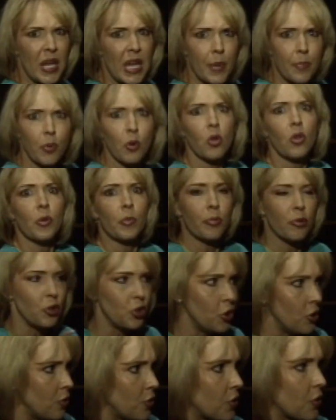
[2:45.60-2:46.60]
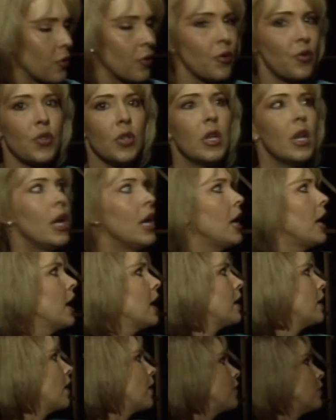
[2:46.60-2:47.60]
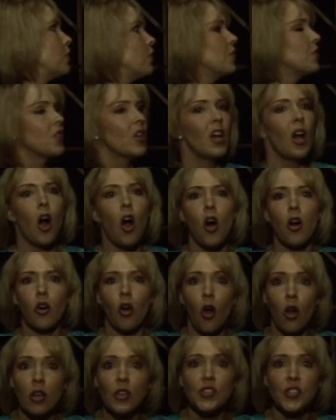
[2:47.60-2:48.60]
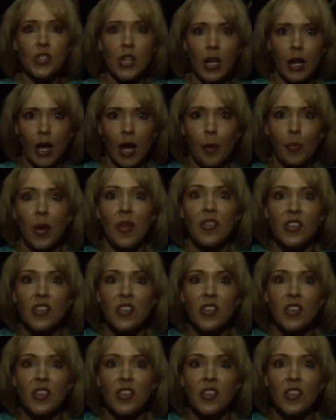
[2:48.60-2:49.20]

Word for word: people, the producers and, and others, are all set up.